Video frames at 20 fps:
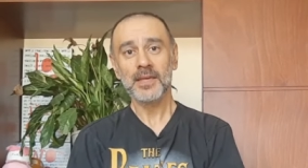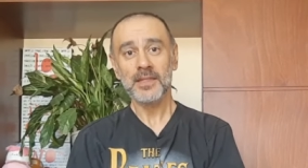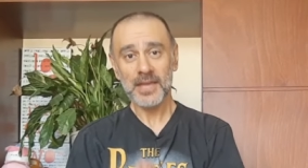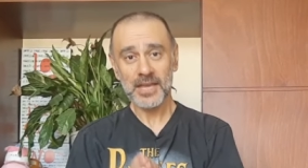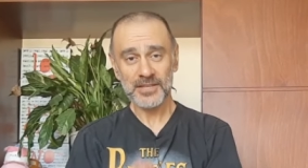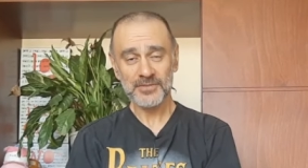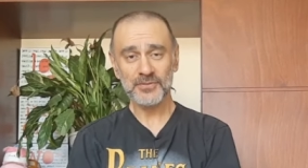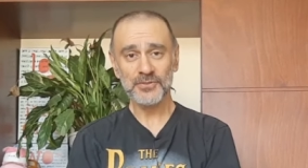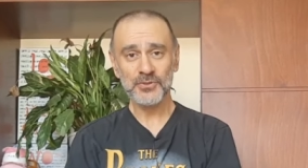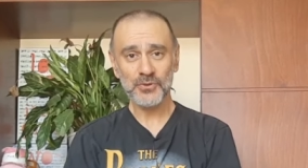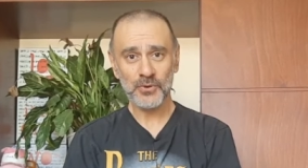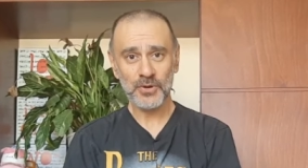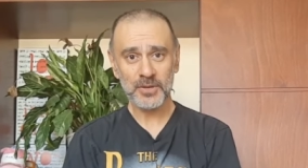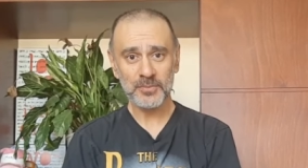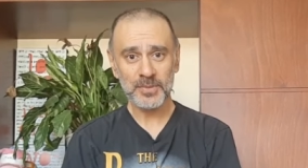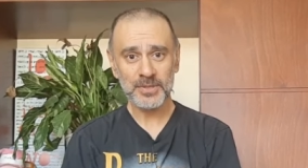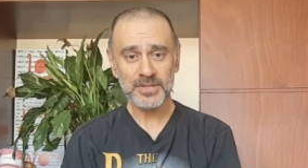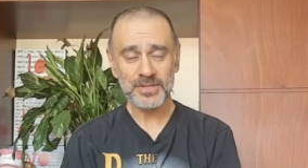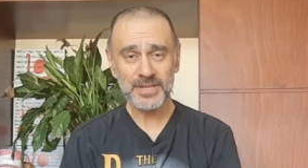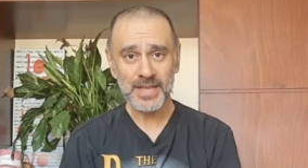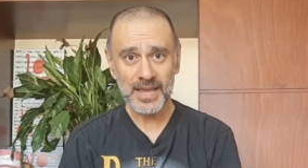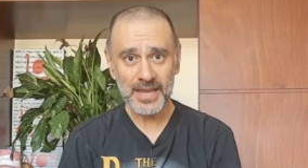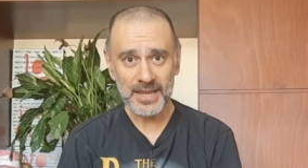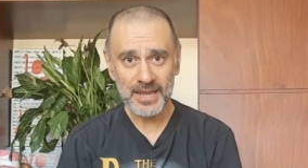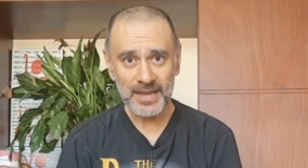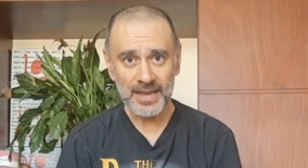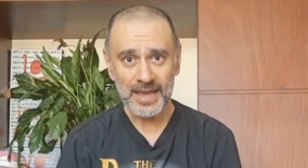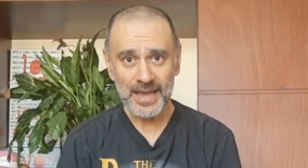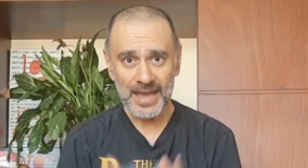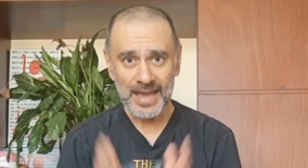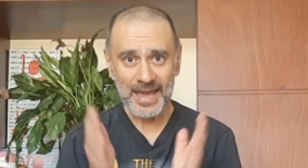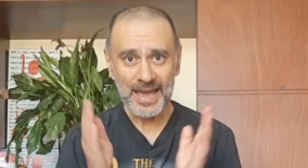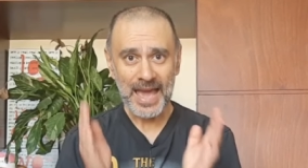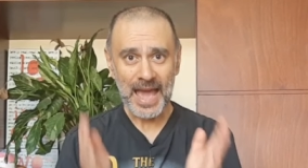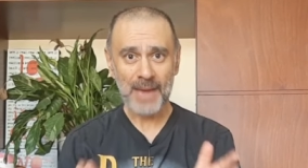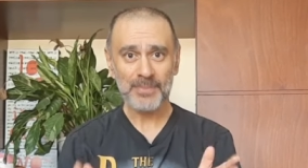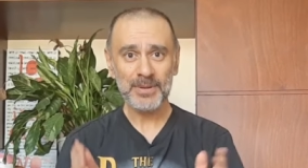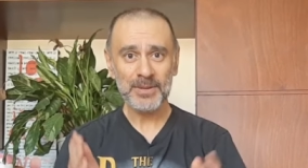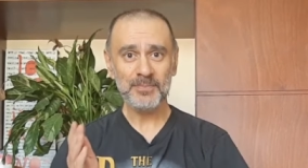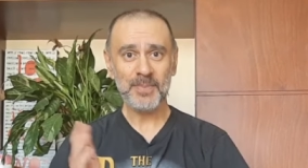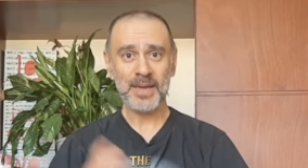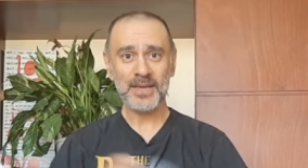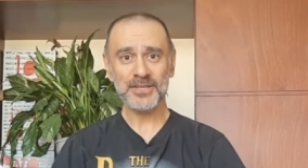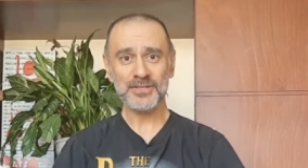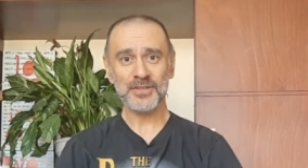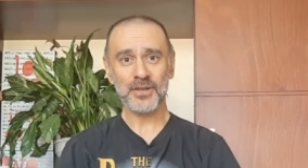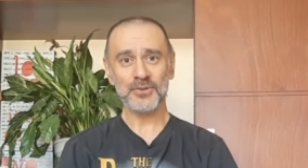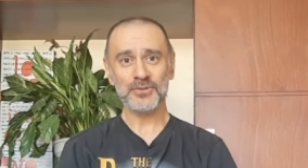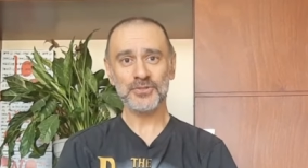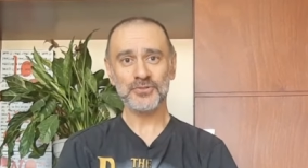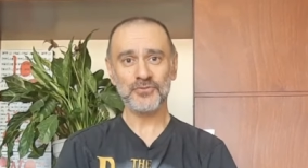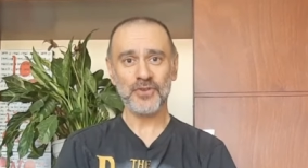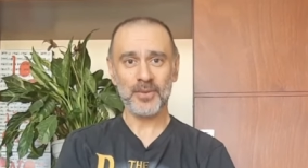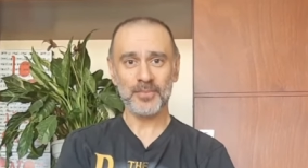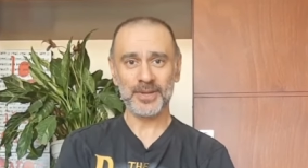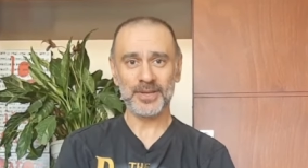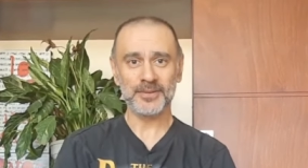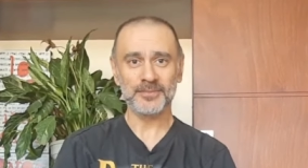Thanks for joining me today. Happy bass note strumming.